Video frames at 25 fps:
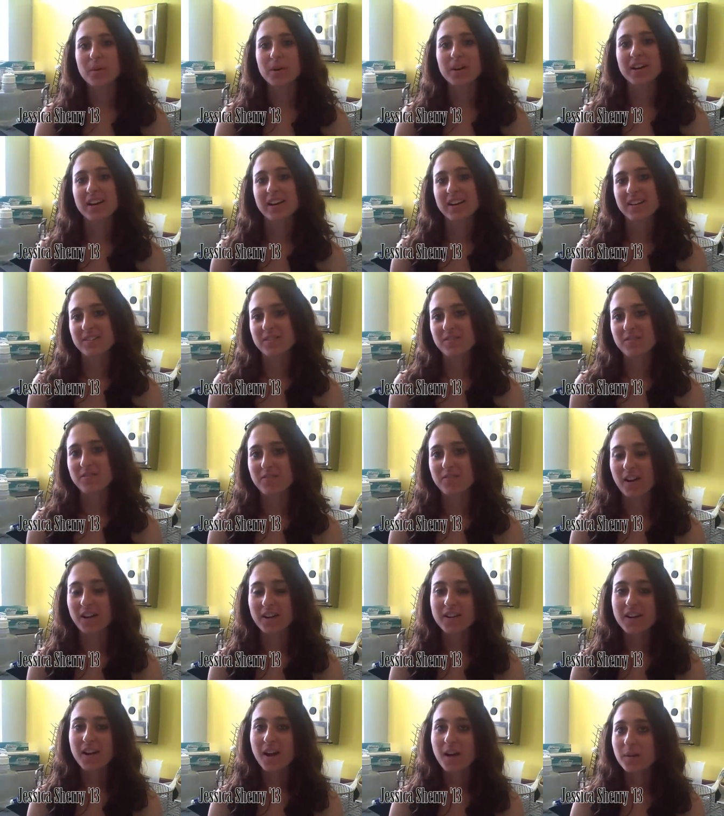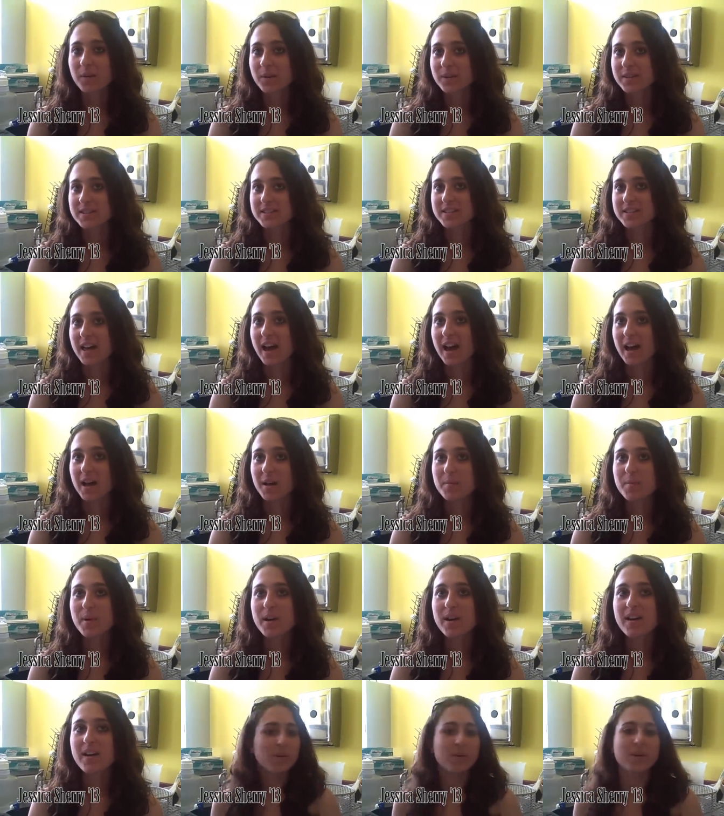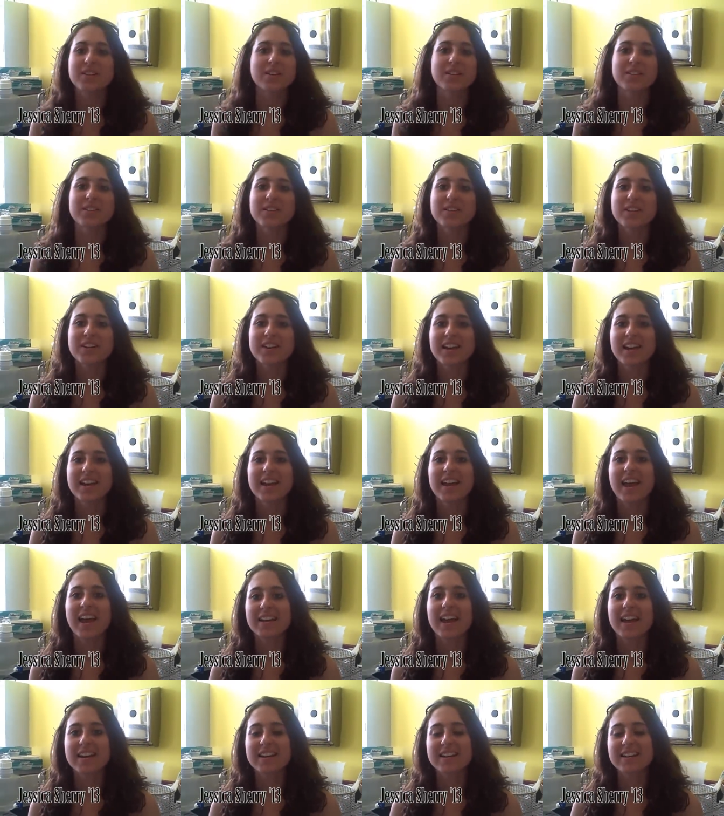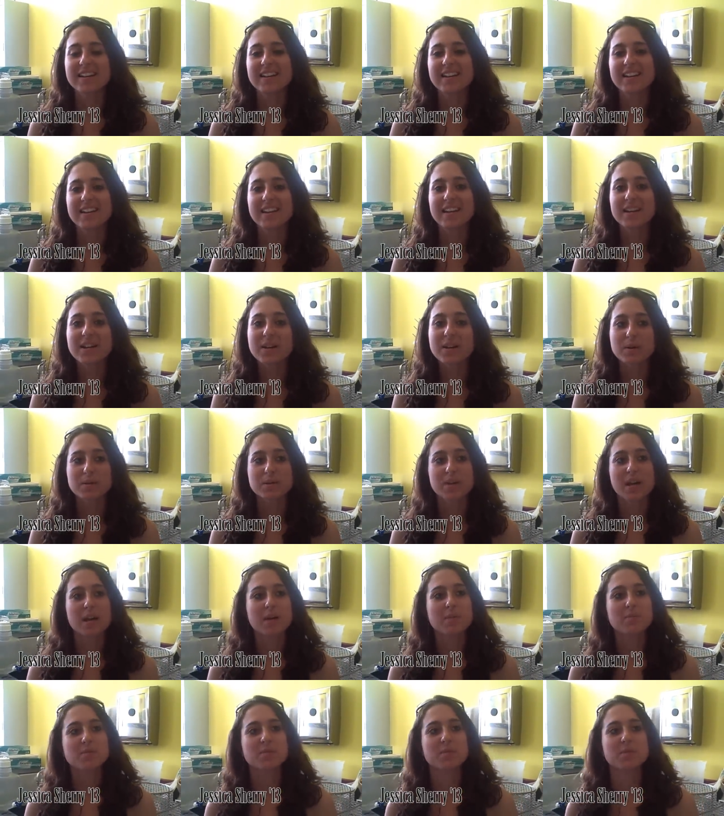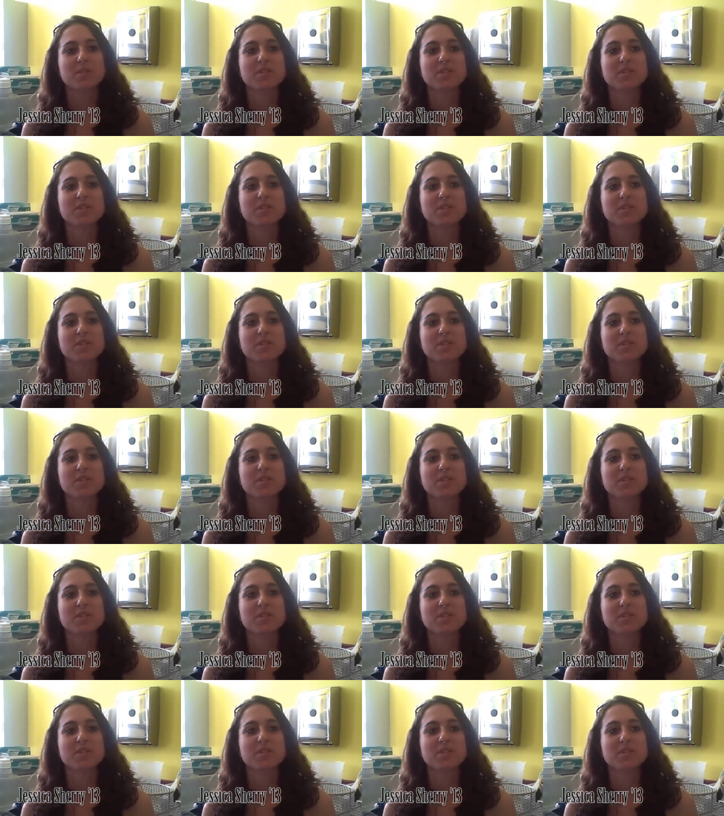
work in Fred Cohan's lab. We're looking at ecotypes,